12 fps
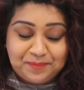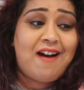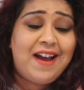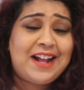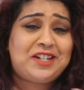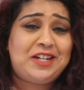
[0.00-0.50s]

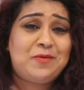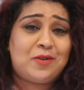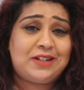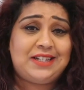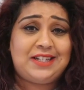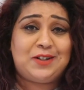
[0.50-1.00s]
I actually
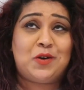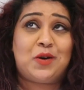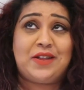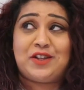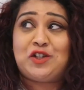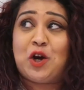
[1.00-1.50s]
wanted to call
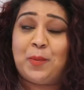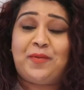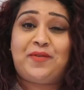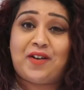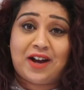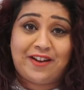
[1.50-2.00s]
it the top
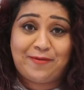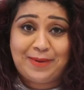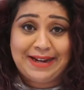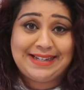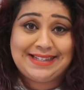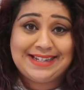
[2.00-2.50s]
five
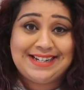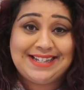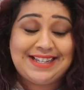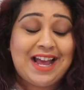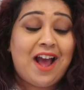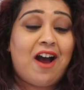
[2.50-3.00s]

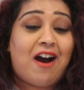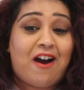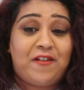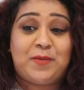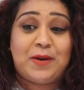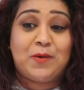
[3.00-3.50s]
places.
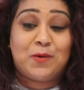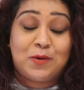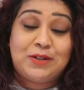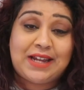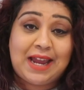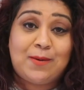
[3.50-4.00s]
I've spent
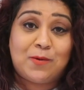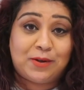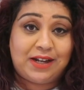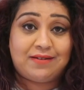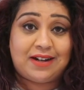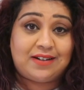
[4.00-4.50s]
all day
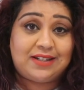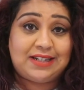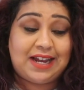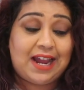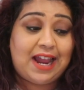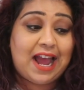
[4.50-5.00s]
walking around
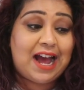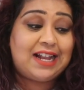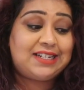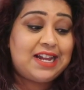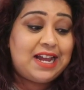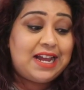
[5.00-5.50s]
today
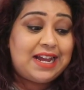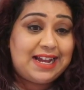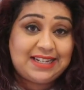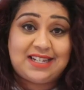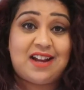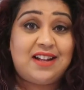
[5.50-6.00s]
and
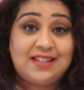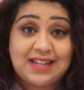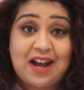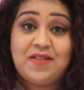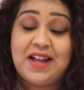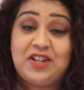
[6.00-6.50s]
it turns
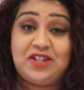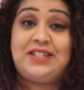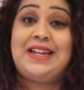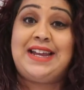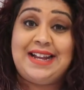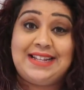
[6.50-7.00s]
out there
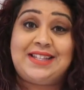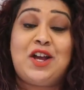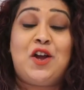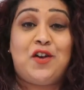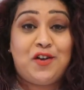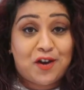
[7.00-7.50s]
just is
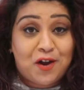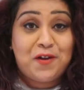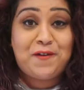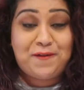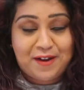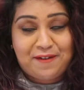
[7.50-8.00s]

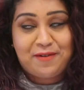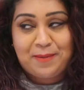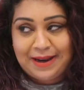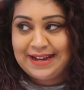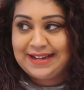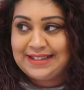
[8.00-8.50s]
no fifth
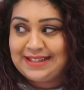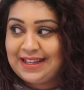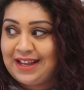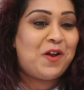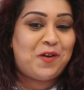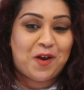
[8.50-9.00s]
place.
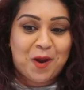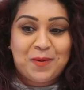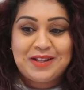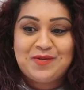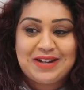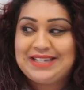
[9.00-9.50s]
No
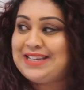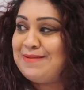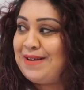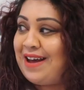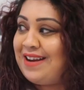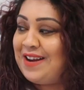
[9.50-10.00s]
one's written
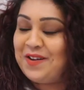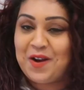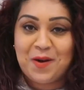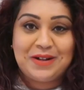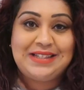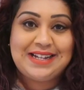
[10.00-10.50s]
about it,
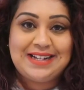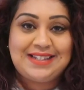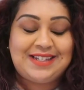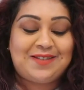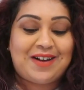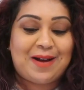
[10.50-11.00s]
no one's
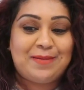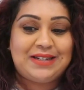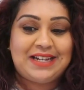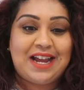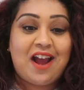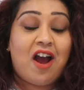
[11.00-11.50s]
Instagrammed
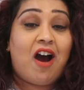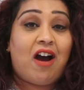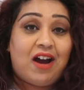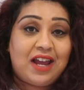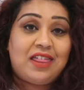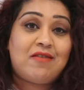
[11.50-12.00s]
it.
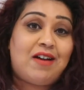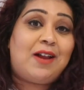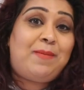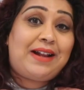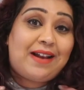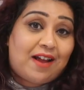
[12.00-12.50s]
I thought
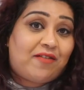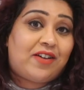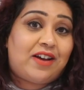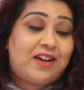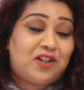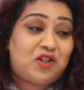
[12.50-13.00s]
I'd be clever
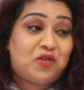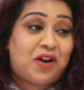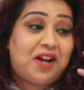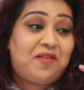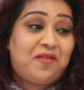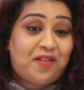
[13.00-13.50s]
and
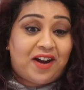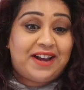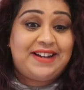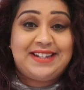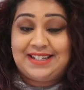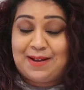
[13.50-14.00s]
try and
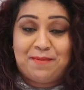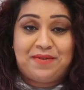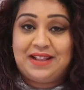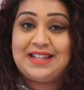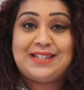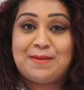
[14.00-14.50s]
find
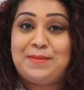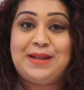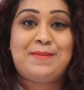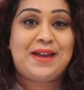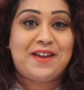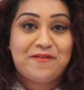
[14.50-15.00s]
something that
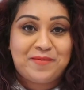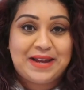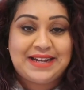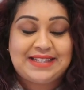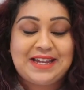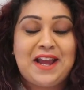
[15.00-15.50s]
somebody may have
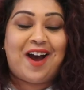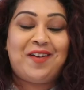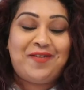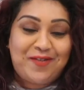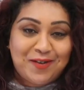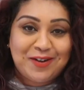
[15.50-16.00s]
missed.
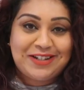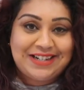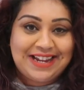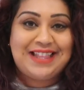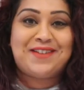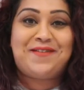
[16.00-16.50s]

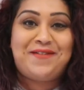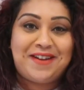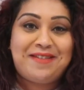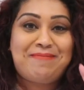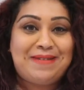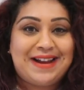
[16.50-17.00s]
Unfortunately, the
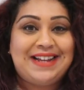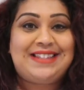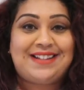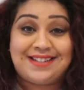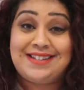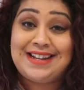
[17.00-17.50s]
fifth
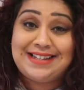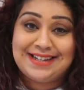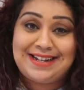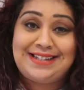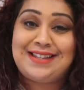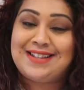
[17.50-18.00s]
place doesn't
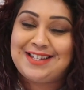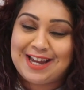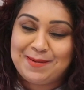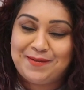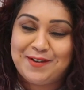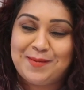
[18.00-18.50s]
exist at the
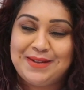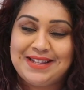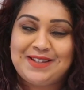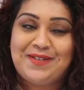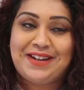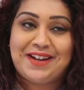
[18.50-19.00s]
time of filming
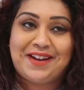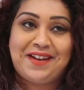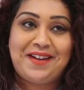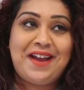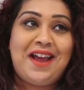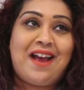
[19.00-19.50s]
this
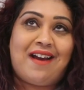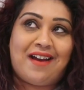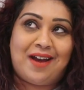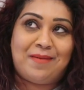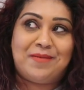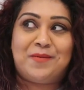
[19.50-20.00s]
video,
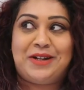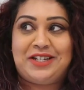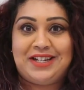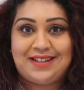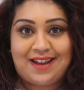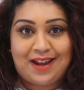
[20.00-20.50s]

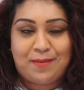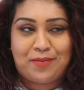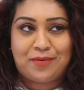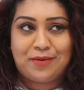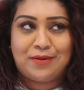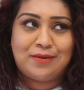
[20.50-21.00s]
which is
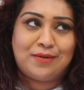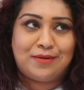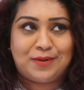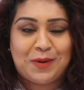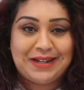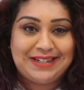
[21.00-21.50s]

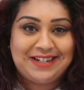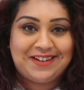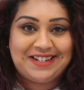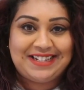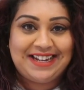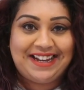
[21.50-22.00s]
April
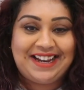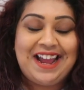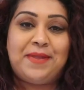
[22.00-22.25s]
2019.